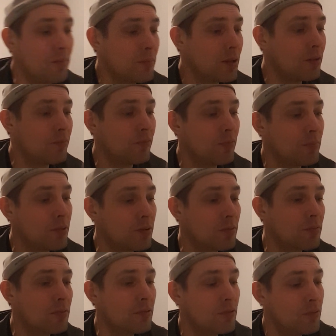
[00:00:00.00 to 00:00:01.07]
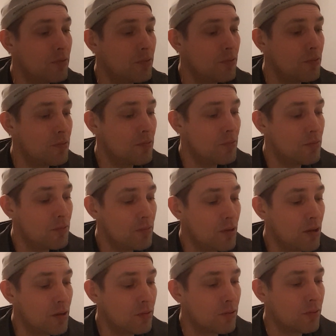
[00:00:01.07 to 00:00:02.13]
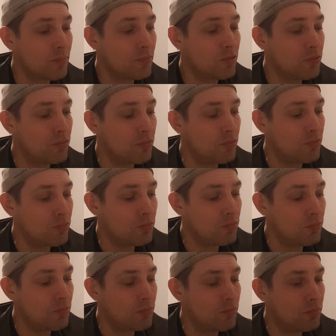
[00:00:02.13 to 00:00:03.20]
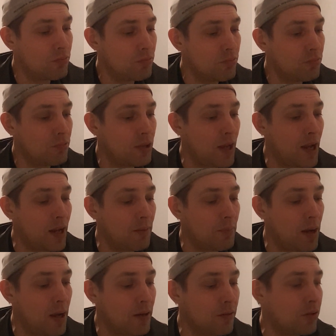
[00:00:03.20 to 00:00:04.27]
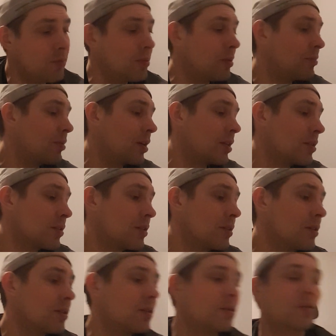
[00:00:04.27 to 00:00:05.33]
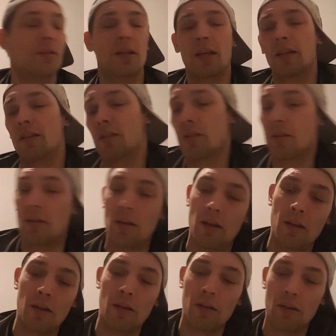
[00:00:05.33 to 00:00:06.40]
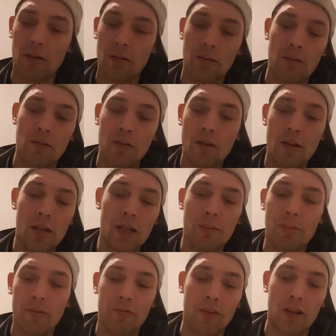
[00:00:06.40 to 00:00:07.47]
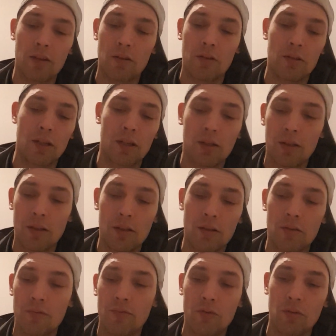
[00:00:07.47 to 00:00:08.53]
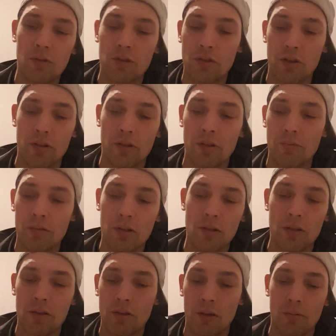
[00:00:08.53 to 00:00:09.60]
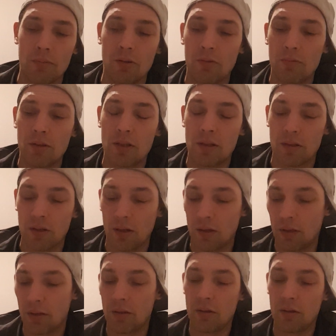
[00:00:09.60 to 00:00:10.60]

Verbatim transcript: I'm getting from this. That's up to... The hangman could be Pisces. Okay, this uh, leap of faith you're taking, this fool's journey. What's this about? What's this going to